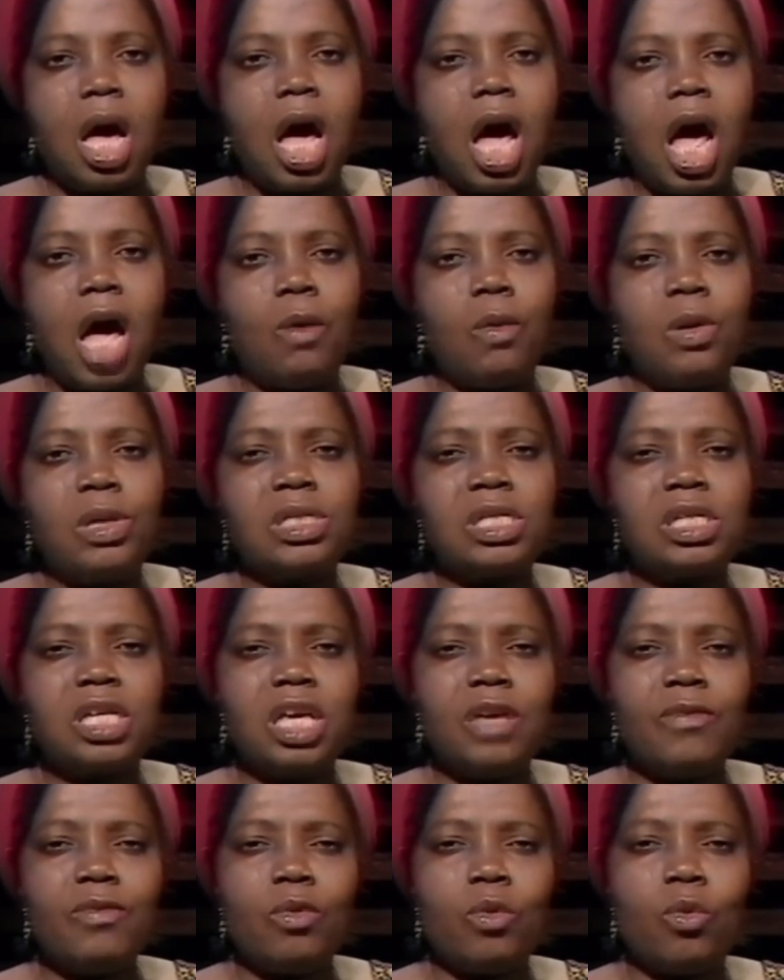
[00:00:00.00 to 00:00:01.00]
I was
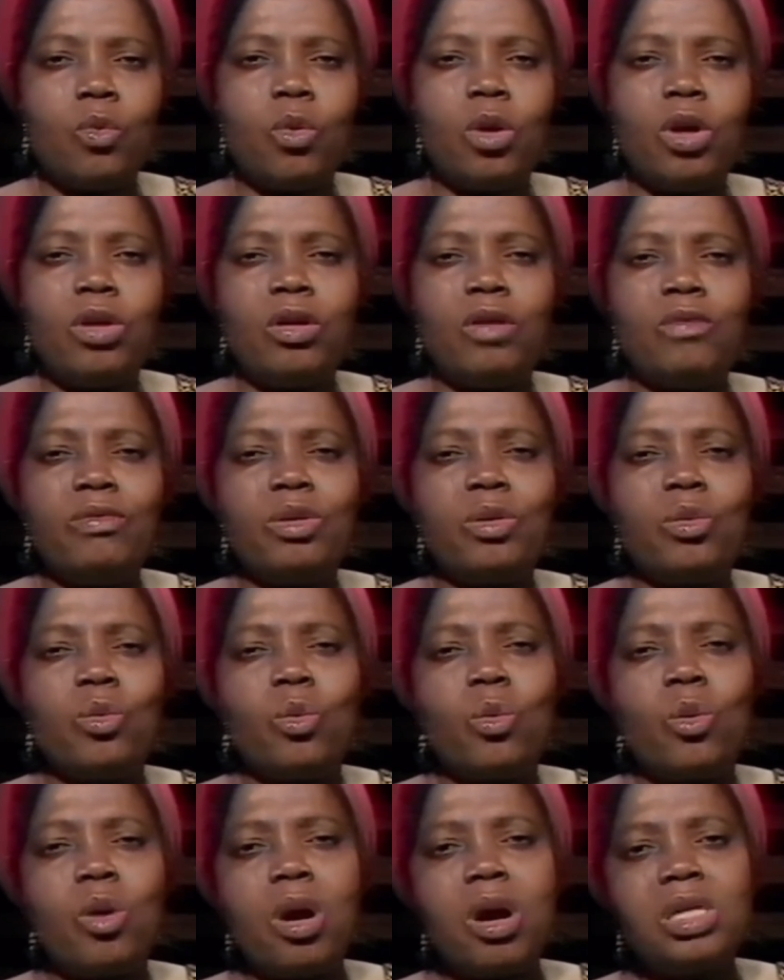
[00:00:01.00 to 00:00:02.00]
given one of the
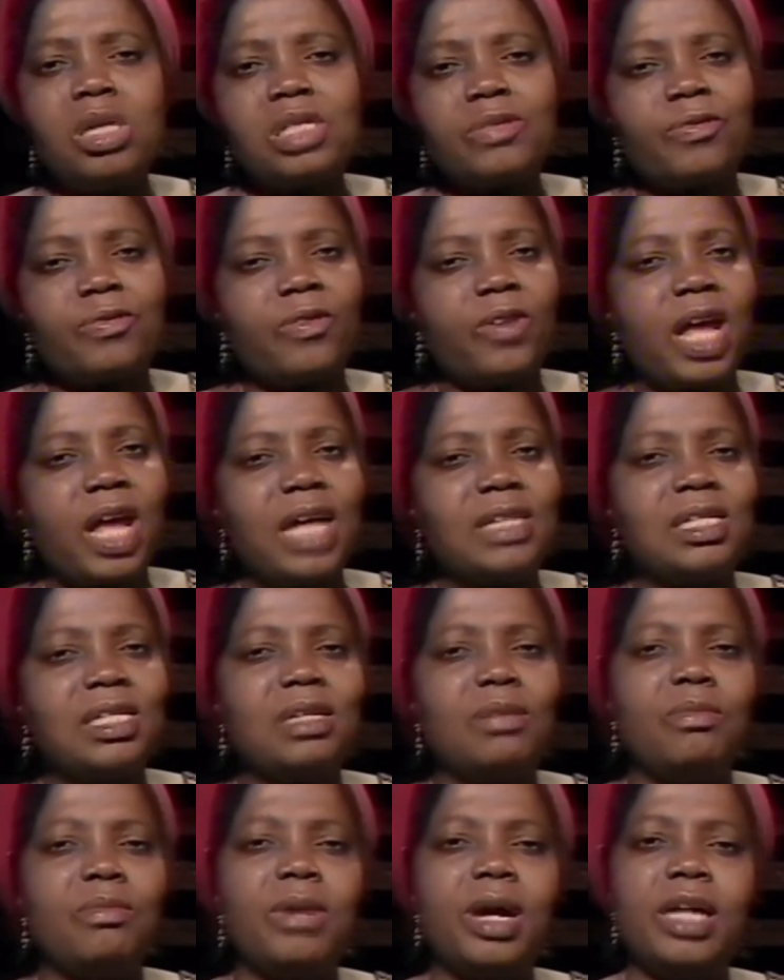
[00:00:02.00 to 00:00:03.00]
worst flats
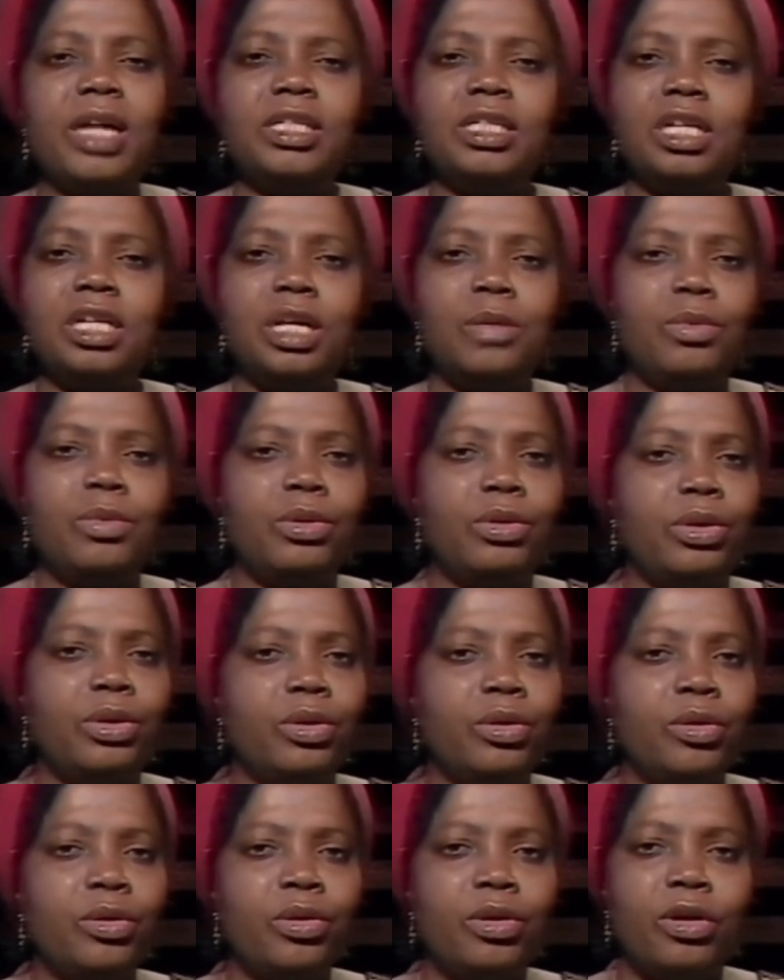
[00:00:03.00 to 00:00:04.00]
imaginable in
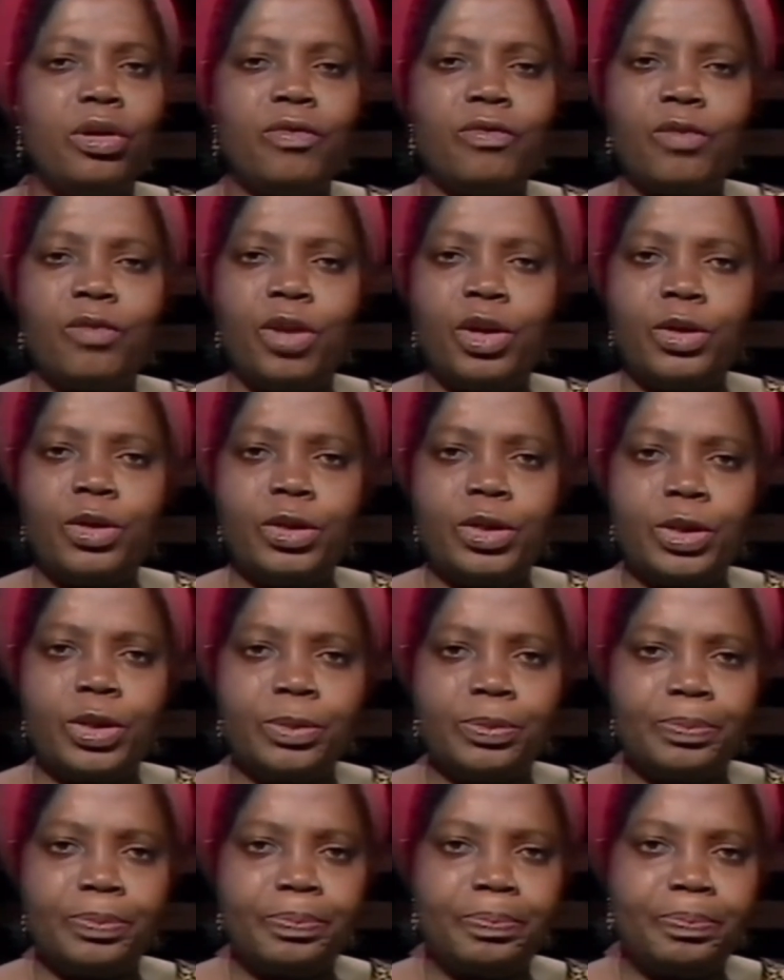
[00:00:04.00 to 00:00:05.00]
the whole of London.